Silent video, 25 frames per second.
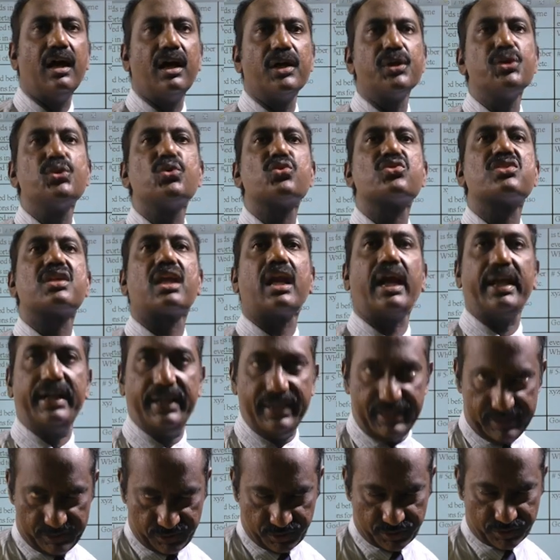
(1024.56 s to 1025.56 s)
user
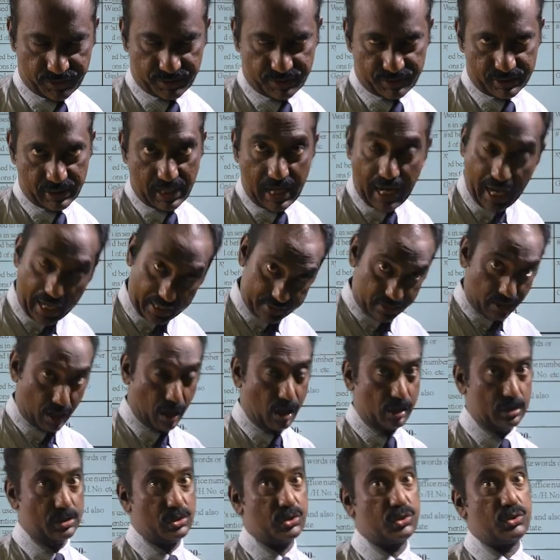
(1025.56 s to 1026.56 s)
IDs. And
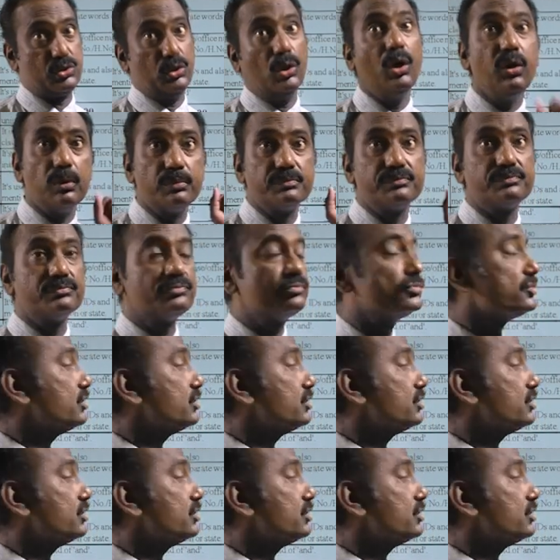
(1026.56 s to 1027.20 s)
also,